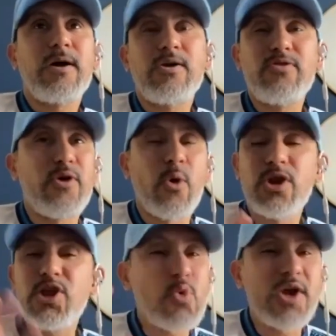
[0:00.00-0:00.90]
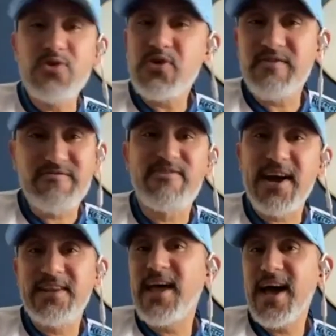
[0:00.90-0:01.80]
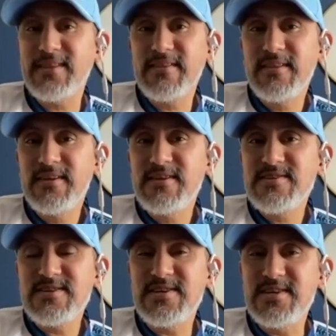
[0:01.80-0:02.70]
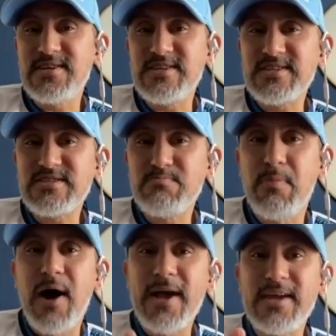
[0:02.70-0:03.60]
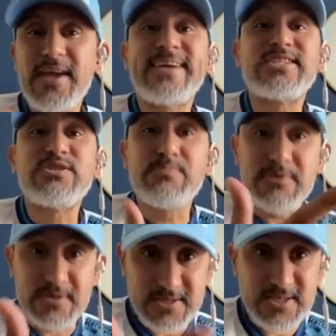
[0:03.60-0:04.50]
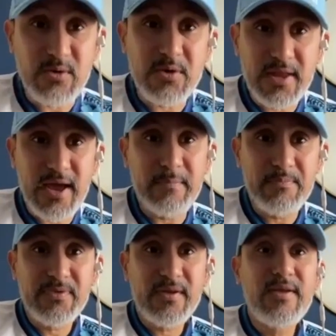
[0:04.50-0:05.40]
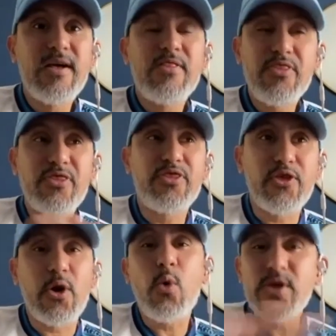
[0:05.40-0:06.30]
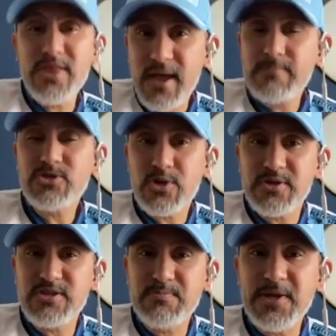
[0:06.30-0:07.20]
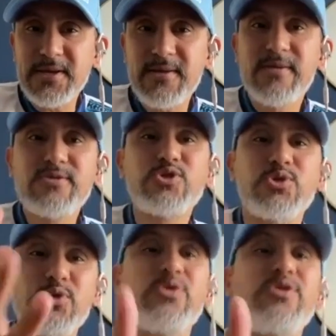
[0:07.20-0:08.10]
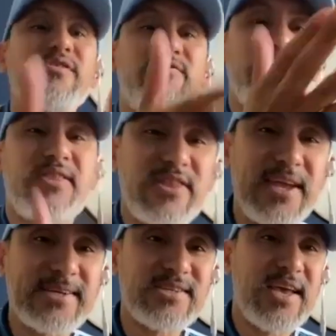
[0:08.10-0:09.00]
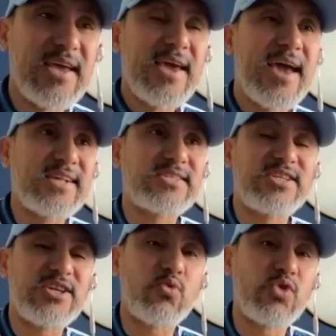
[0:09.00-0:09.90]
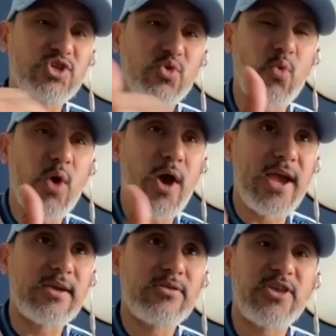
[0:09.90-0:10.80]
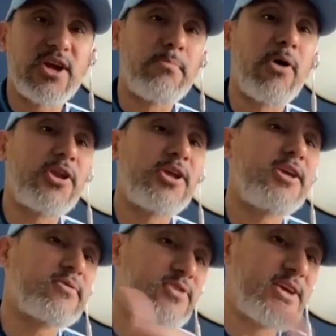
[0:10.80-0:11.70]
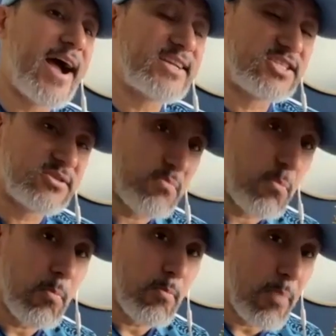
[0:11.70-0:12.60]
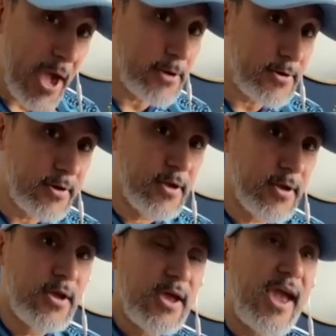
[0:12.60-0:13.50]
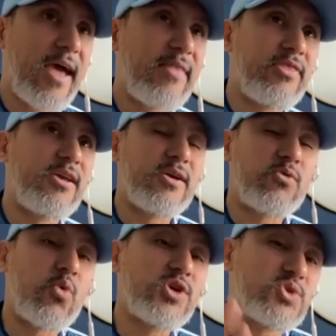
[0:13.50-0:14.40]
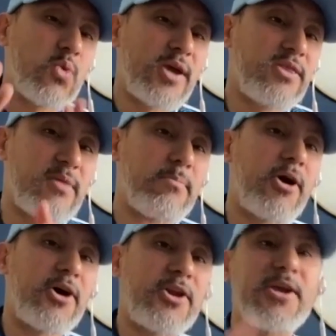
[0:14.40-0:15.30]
The only way you can find that is by experiencing with them, throwing them, so to speak, to do different things and see which way their body reacts better and in which way their body